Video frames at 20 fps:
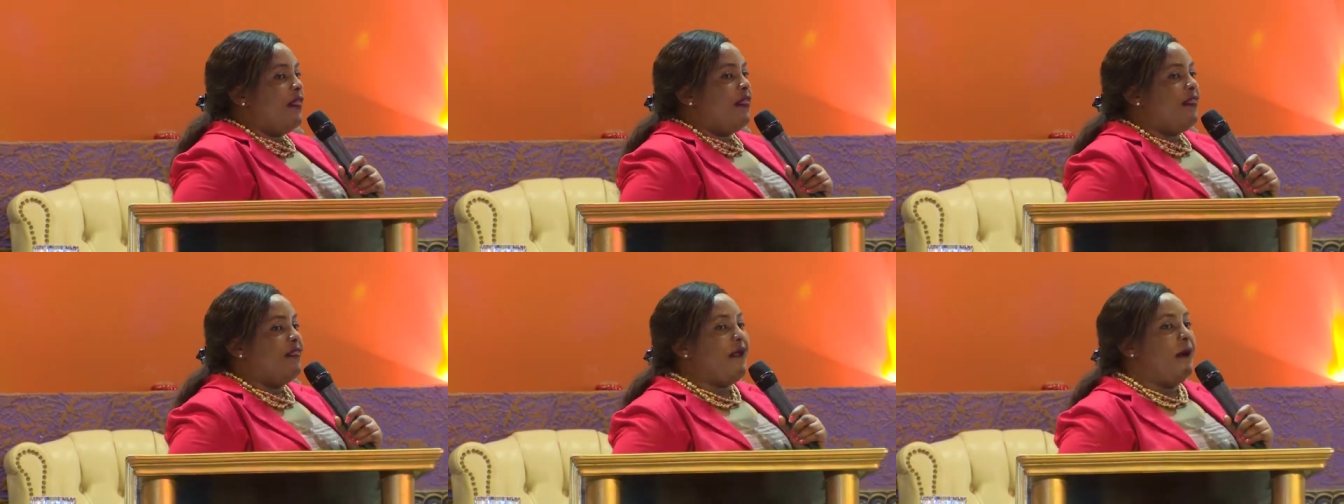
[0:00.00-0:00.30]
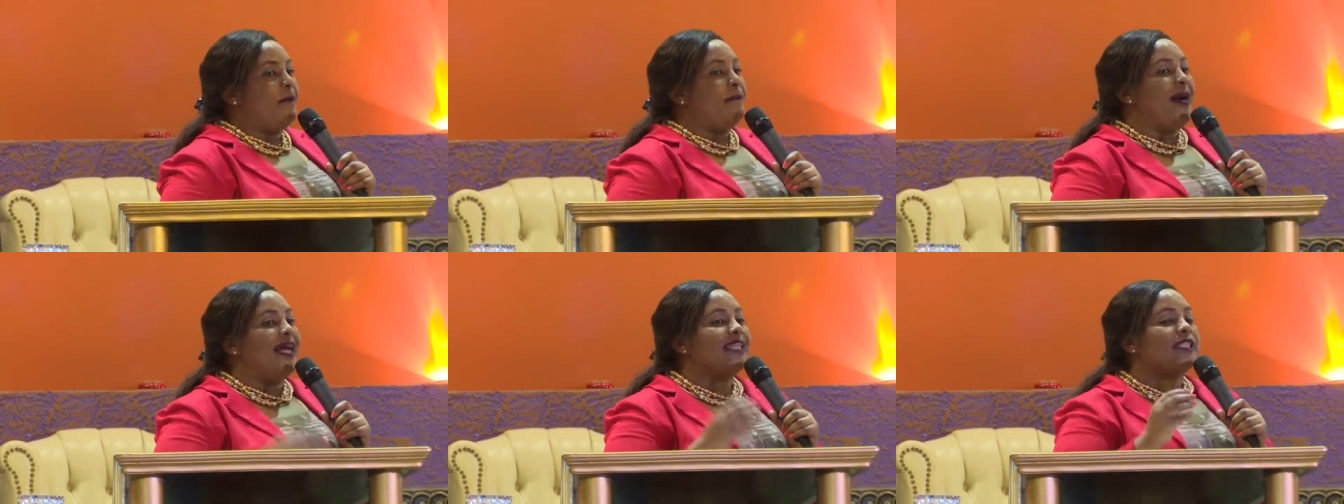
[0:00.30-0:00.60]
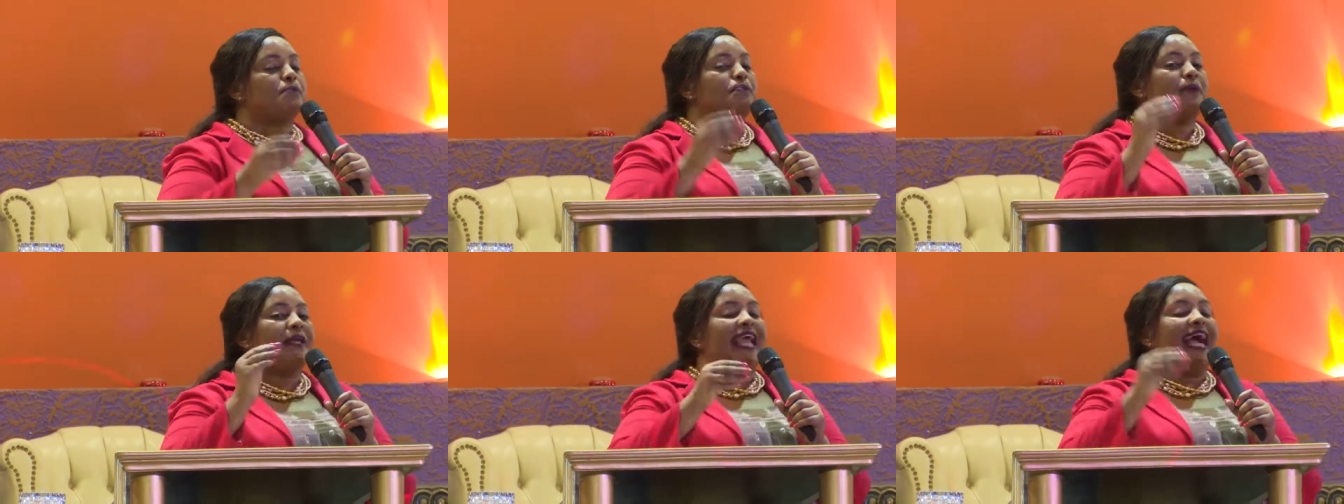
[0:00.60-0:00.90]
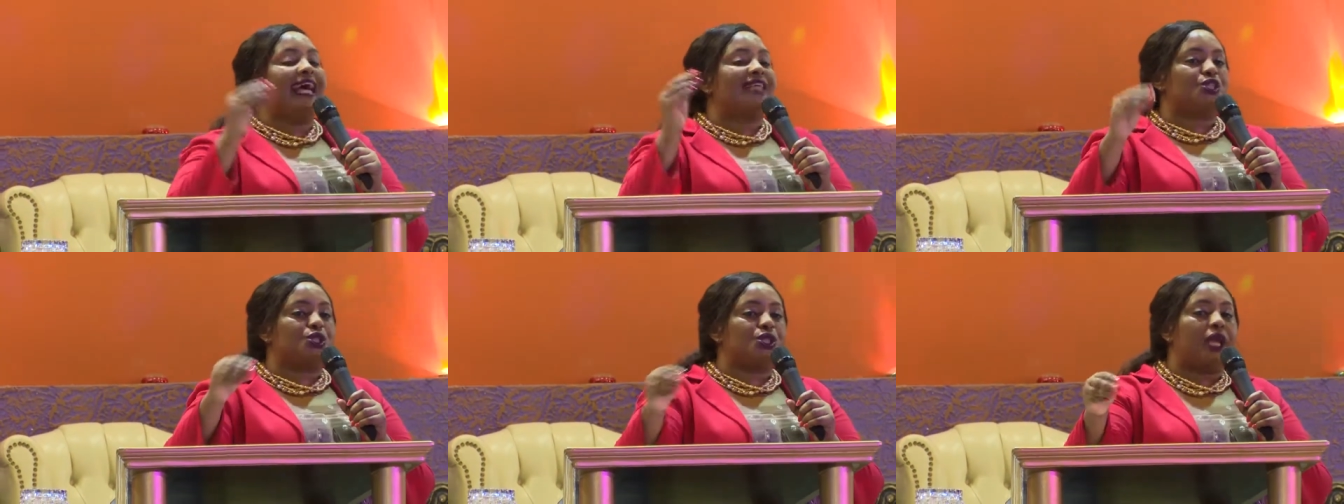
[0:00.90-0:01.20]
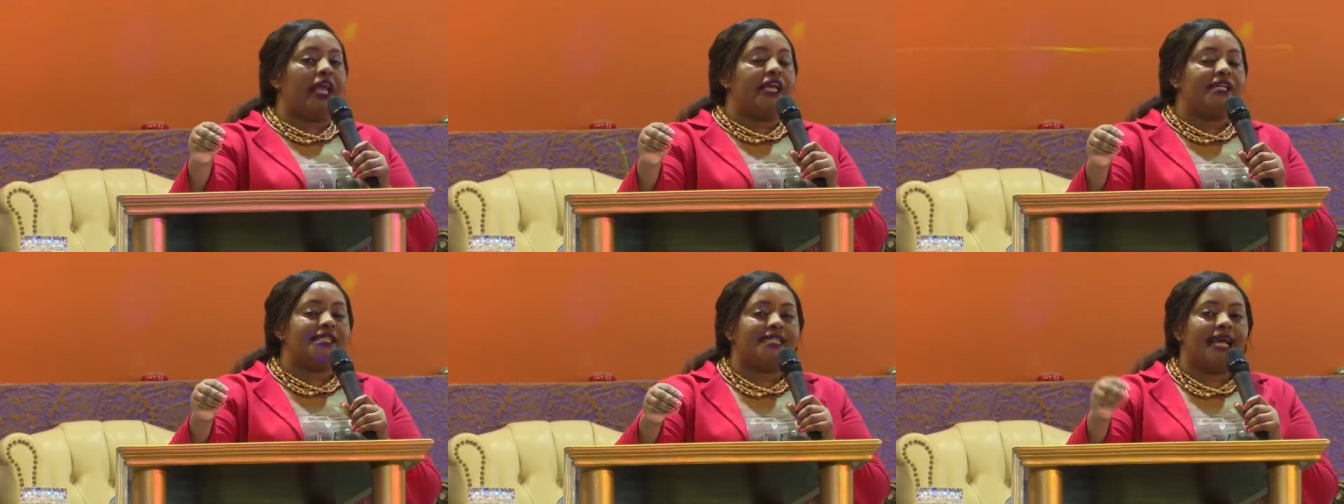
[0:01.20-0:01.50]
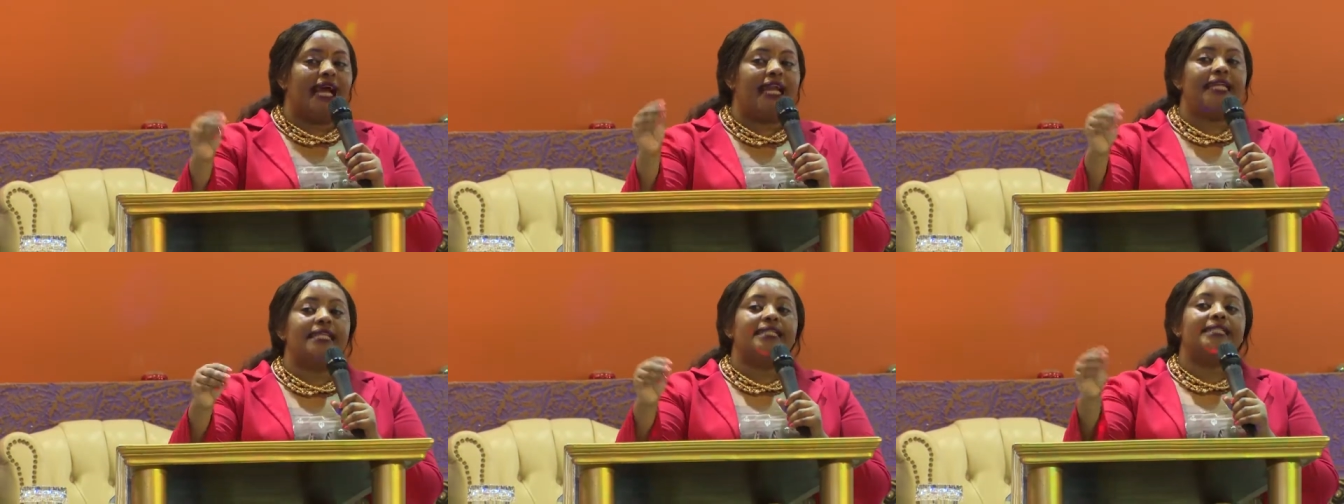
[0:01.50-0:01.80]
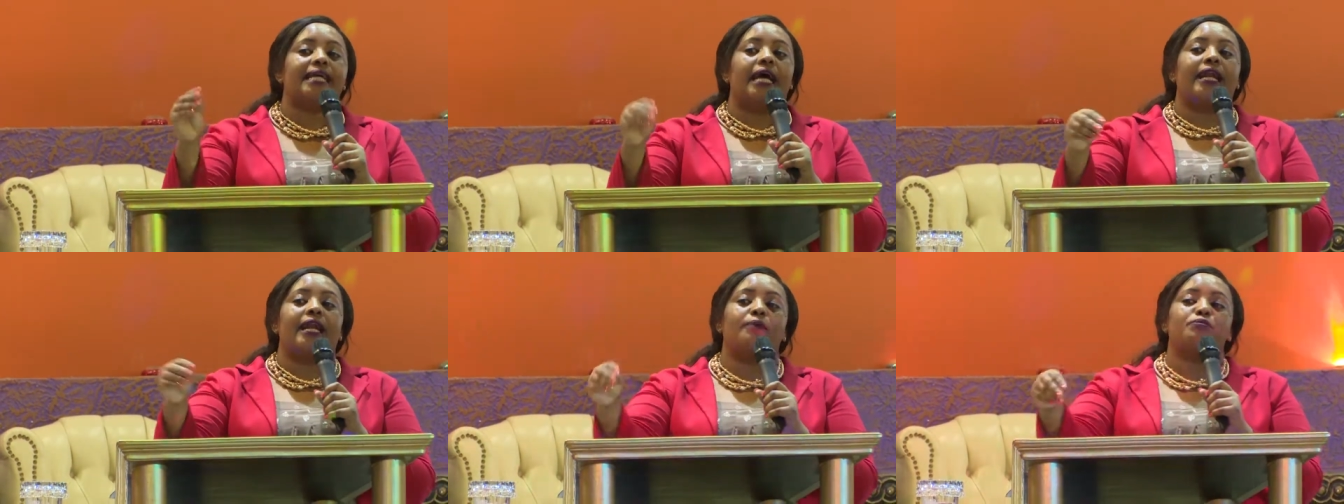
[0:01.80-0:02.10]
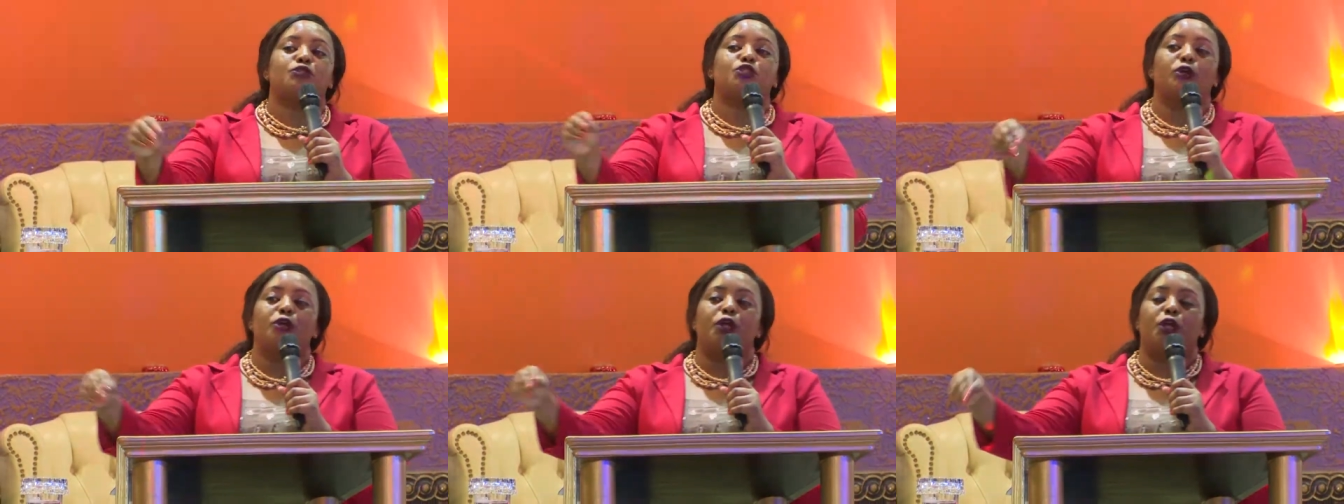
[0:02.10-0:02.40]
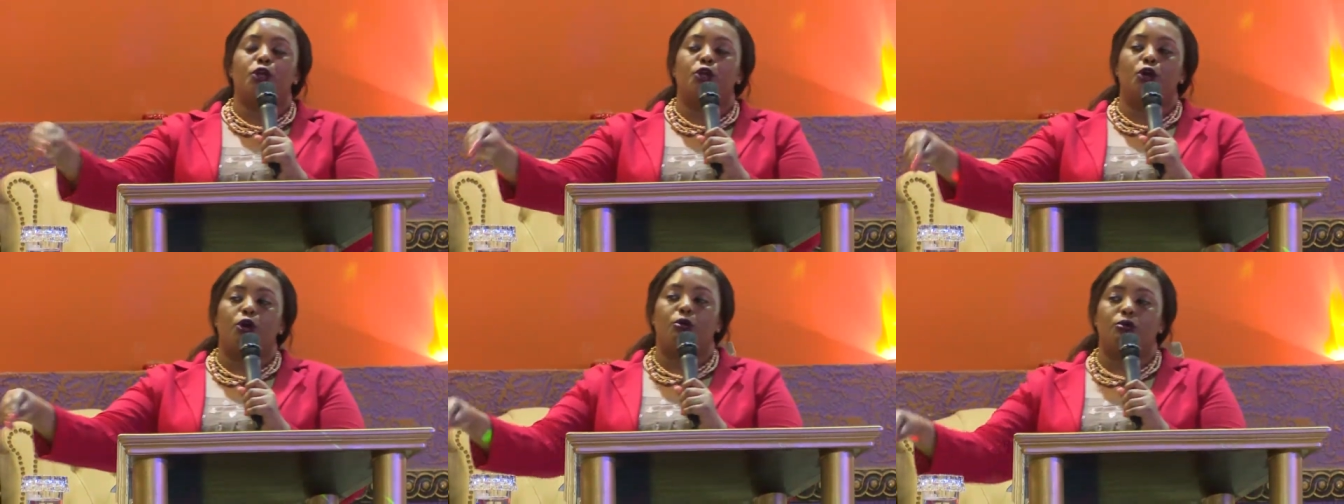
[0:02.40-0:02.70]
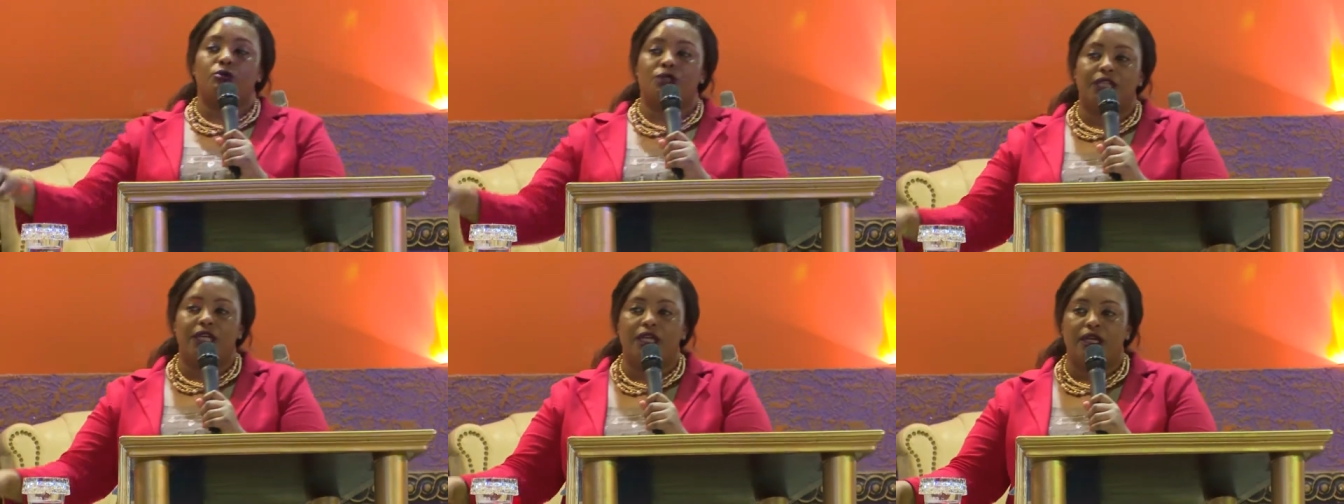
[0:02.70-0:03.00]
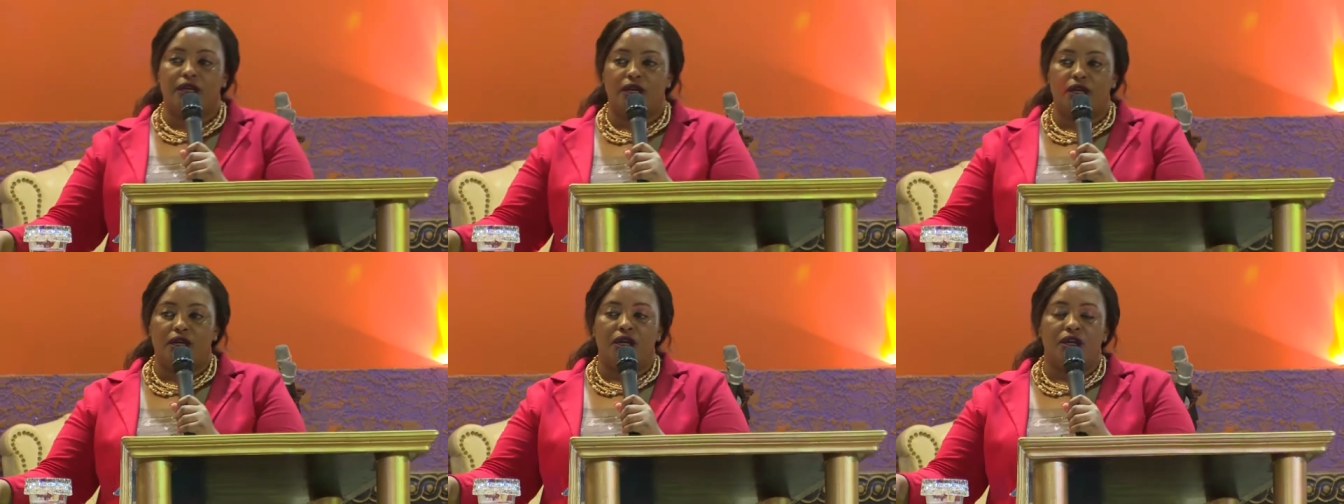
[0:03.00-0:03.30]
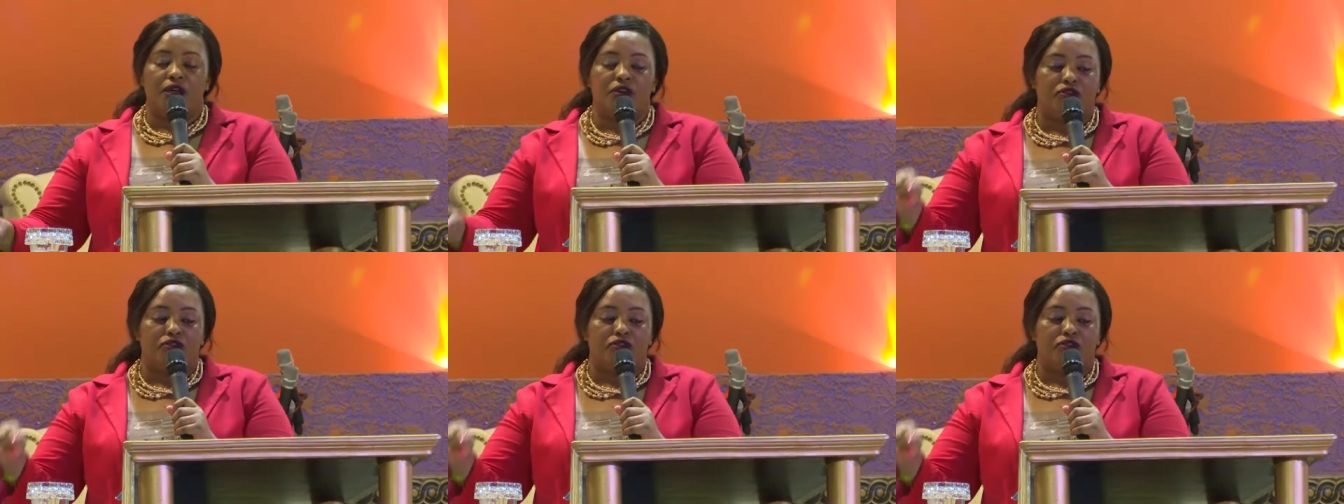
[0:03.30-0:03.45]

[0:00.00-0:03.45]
There must be a change, an interruption in your routine